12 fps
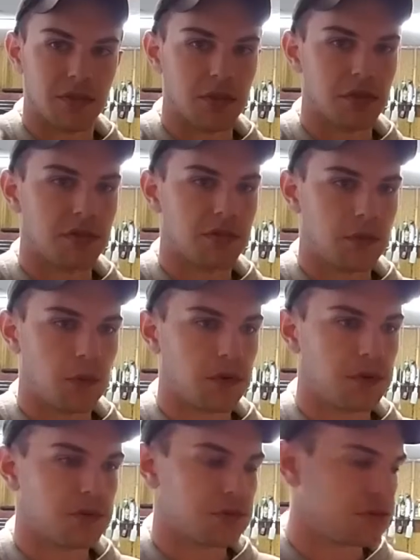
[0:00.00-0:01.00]
the
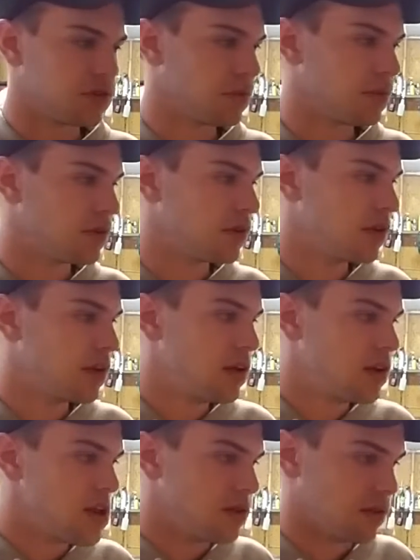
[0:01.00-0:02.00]
40s or something.
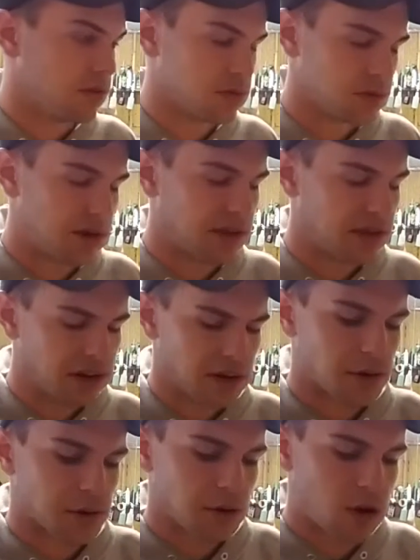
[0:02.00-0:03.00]
It was around that
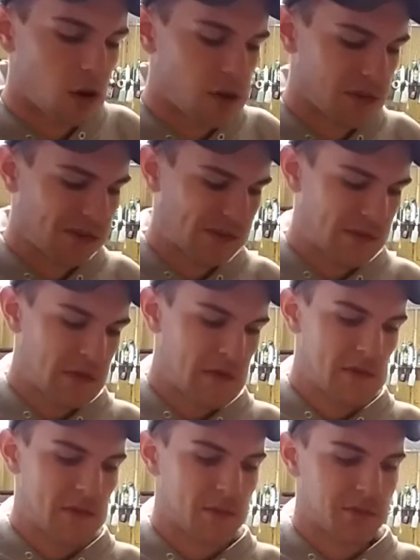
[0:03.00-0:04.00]
era.
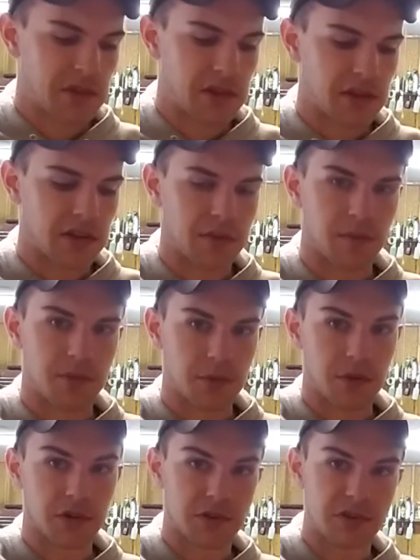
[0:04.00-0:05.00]
And it
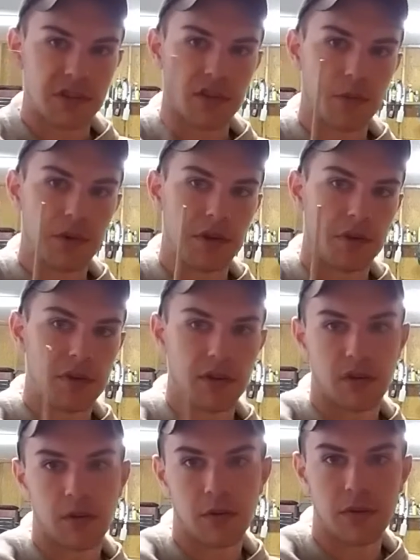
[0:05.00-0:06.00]
works stick
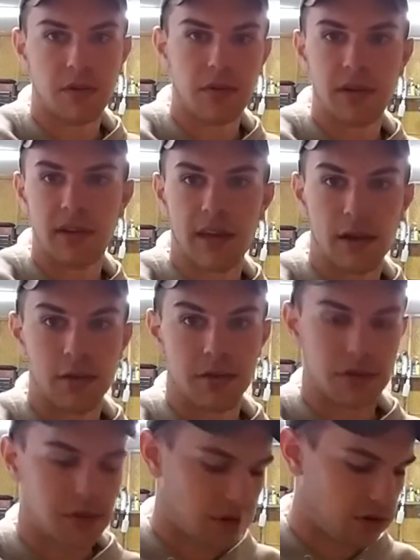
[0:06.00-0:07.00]
welding. Now
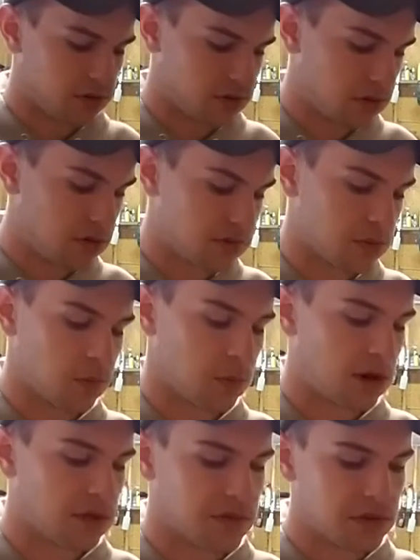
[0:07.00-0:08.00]
you can also use it with
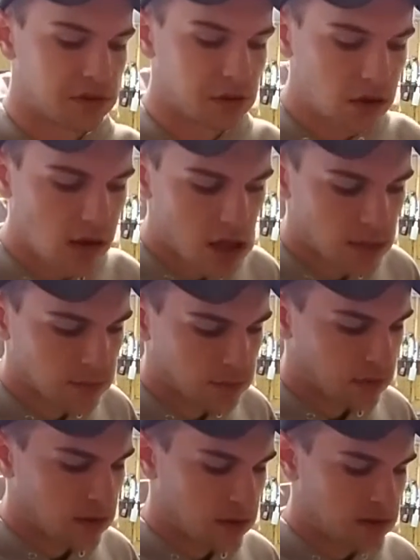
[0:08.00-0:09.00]
wire feed.
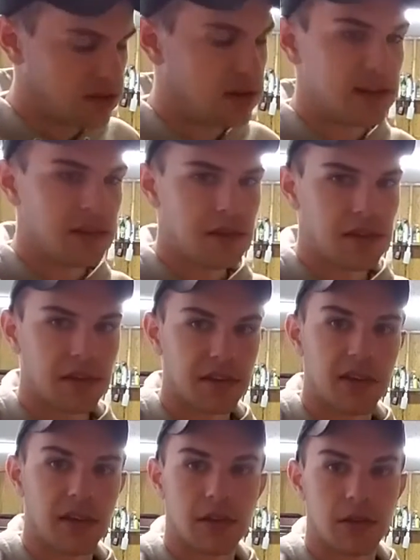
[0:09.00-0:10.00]
Anything
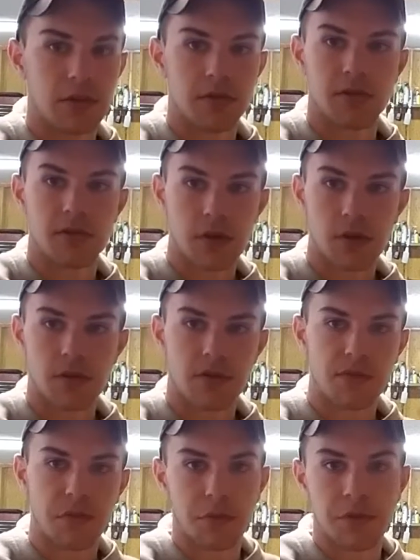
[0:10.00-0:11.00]
that uses an arc to
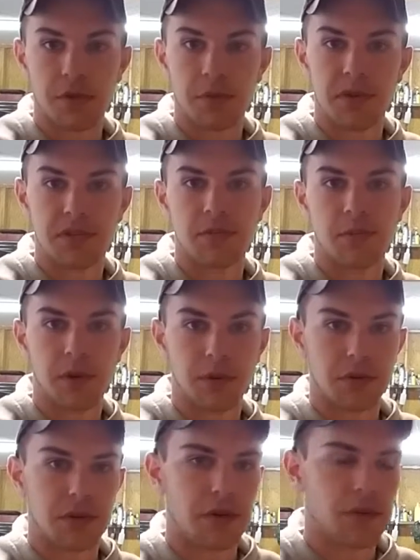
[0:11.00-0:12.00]
form two pieces of metal
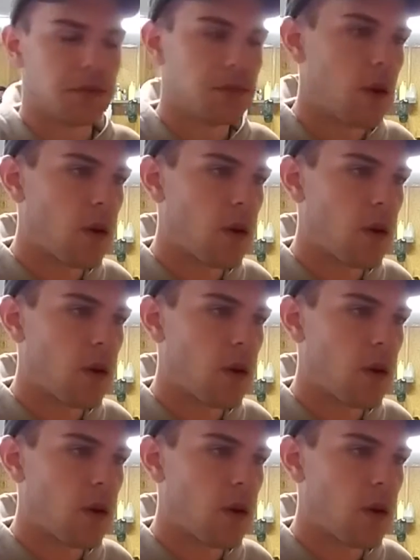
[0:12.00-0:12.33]
together.